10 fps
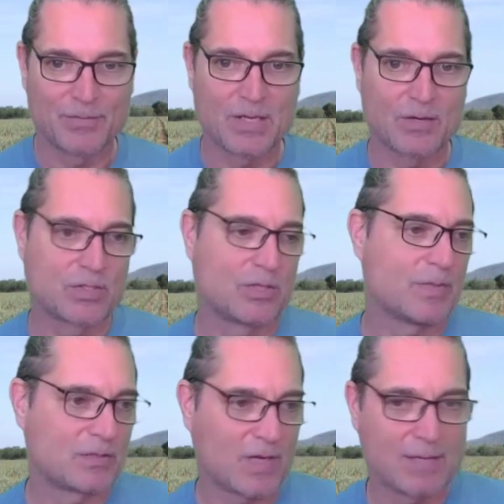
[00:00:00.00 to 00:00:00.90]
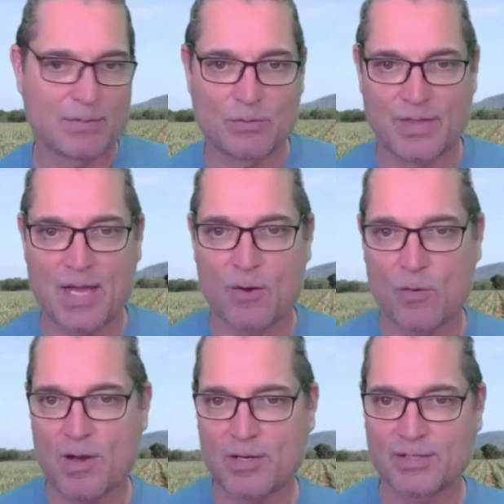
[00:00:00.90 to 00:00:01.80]
too much fiber without
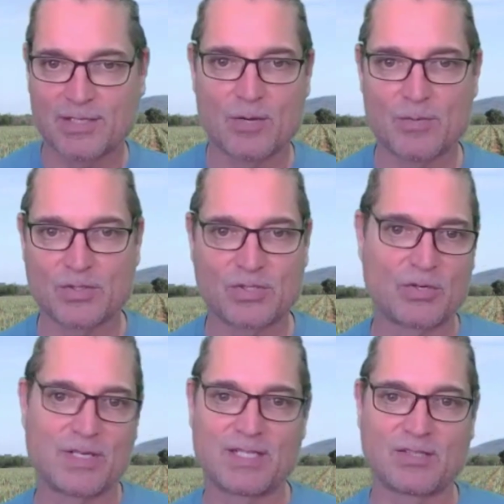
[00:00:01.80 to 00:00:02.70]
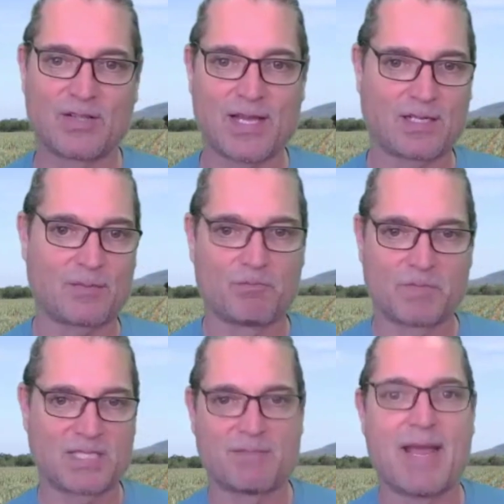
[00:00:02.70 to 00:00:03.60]
water can almost turn into like
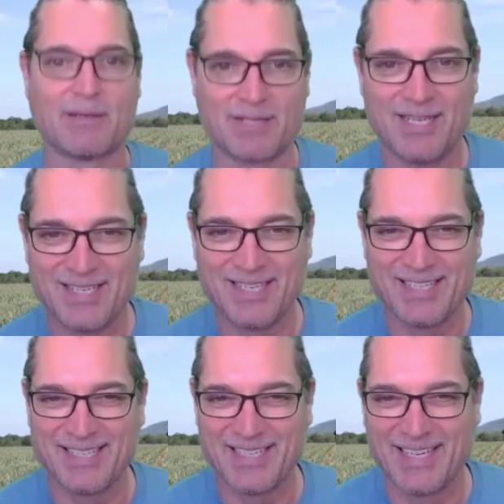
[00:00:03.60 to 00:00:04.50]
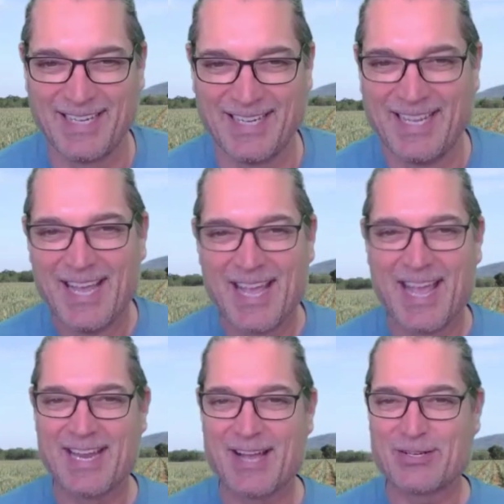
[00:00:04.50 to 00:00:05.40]
cement.
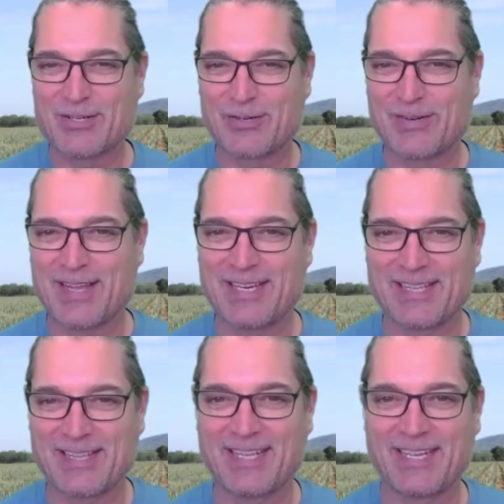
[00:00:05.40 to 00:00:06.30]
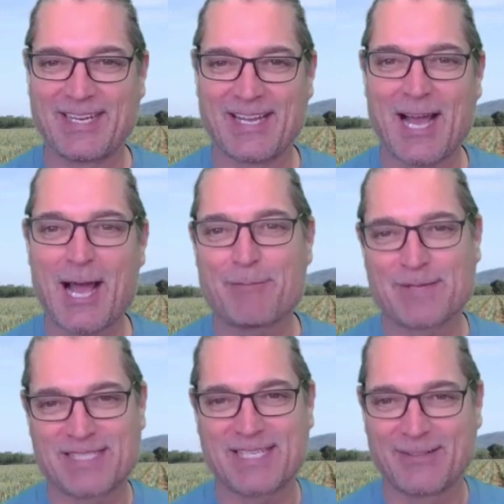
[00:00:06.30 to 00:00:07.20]
And now you're creating the
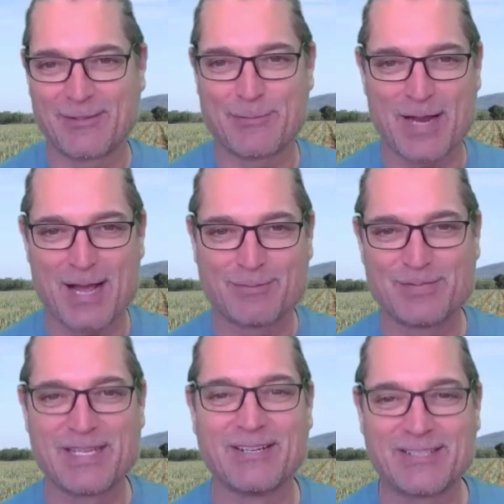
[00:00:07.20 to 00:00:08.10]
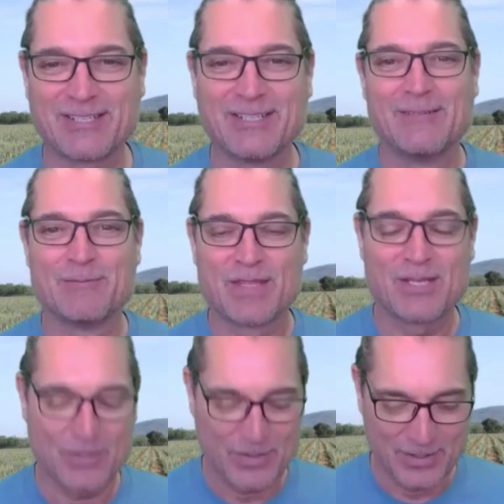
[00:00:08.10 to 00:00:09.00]
opposite of the problem.
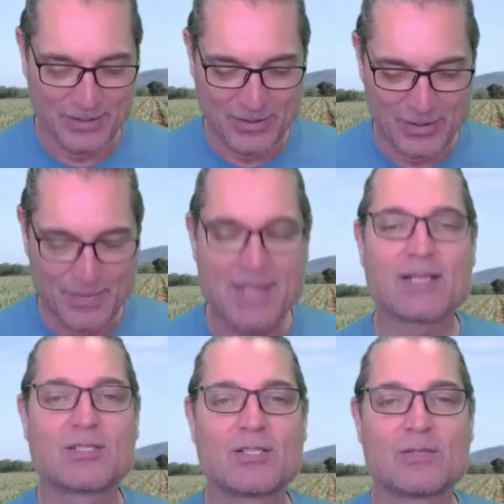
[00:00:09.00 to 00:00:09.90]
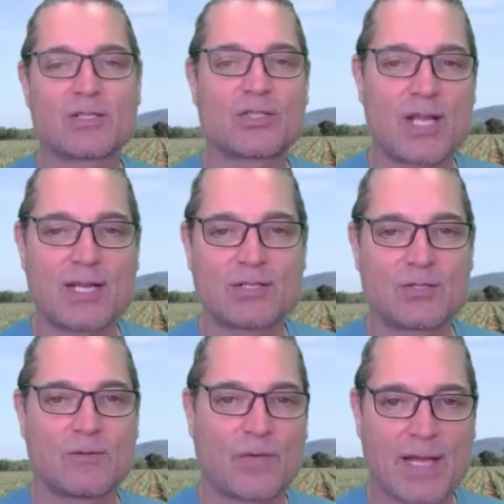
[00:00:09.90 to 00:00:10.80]
You're making too much change
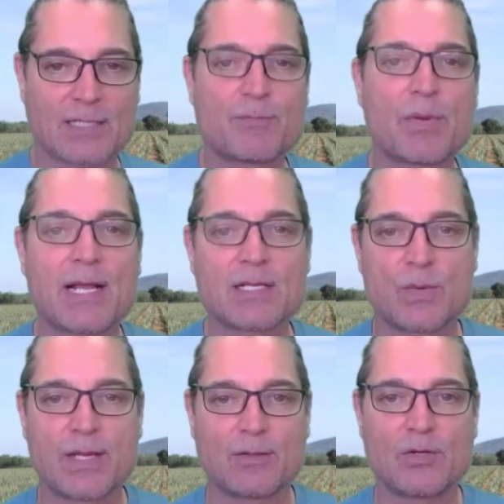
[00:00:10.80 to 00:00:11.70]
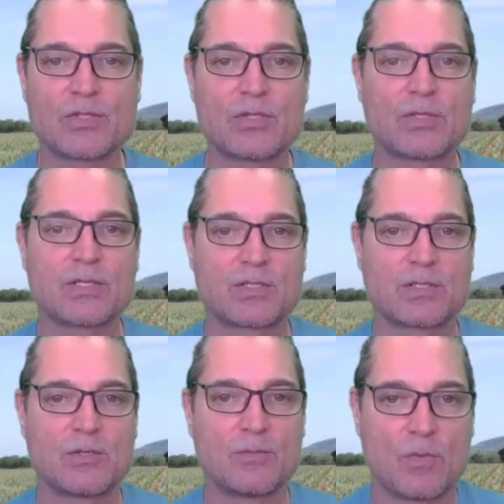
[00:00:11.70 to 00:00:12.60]
too fast. But as we learn to
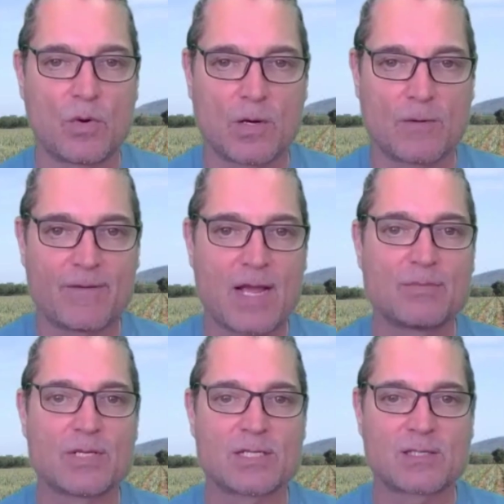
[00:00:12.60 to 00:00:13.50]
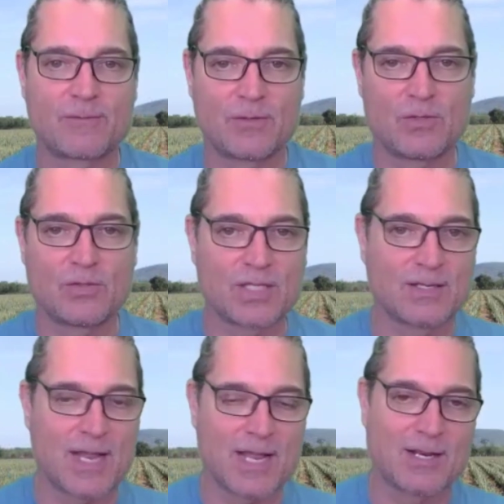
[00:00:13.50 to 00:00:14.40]
consume more fibrous foods
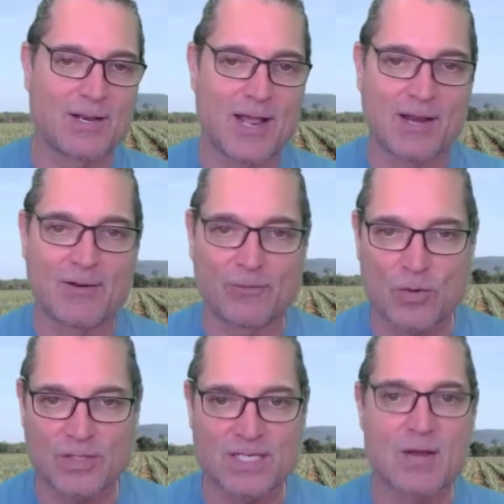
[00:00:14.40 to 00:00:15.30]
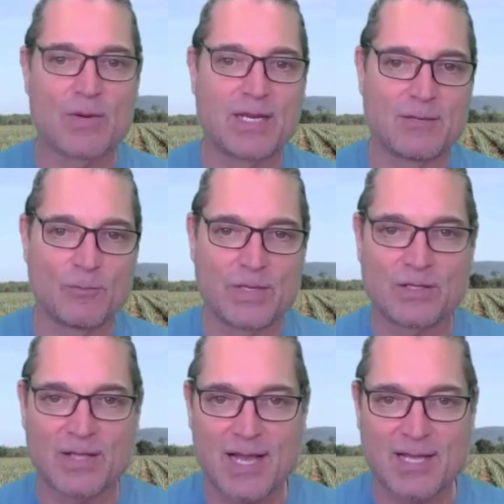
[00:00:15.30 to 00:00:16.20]
and of course now we
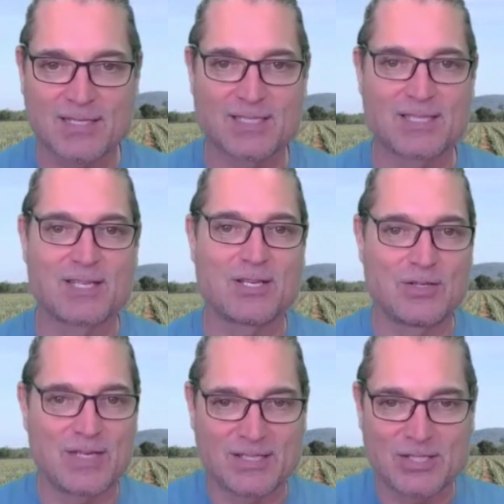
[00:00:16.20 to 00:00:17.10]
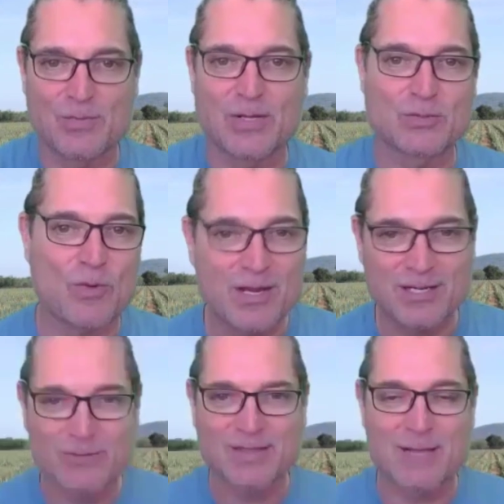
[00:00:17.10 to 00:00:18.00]
realize you need so much
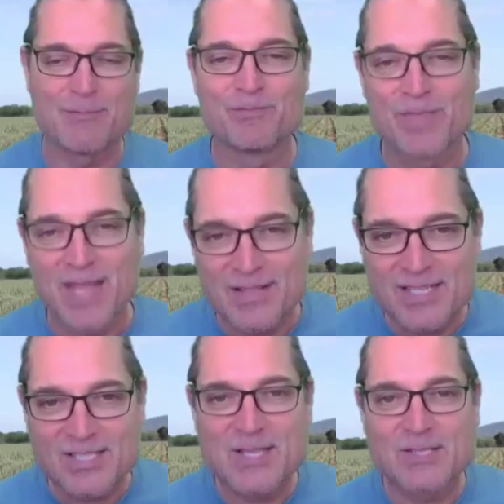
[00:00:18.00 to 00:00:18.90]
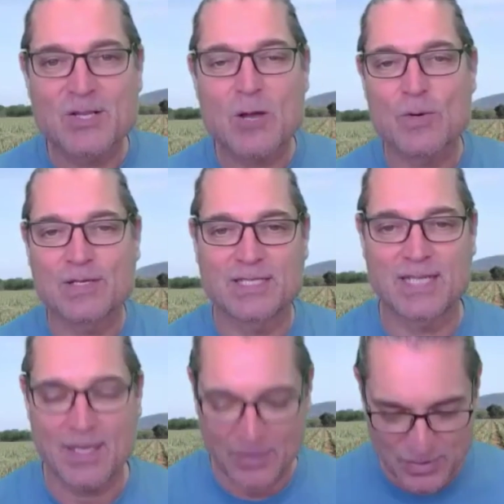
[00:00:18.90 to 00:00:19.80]
water with them, and these things all work
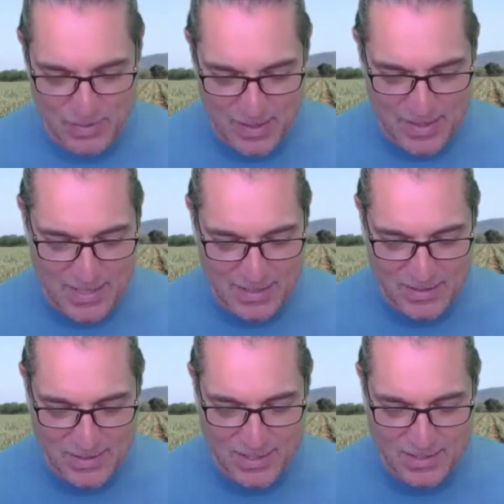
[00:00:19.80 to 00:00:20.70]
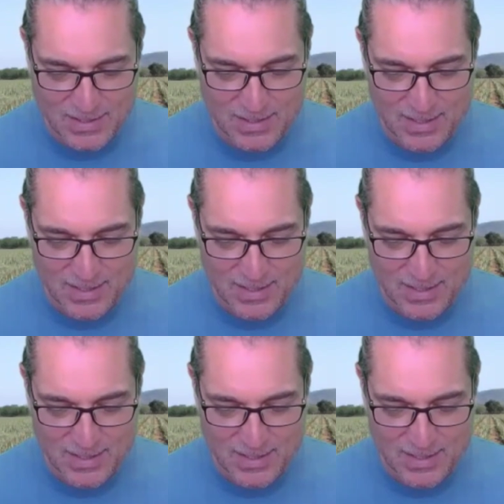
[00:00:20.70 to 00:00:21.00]
together. So I think it's just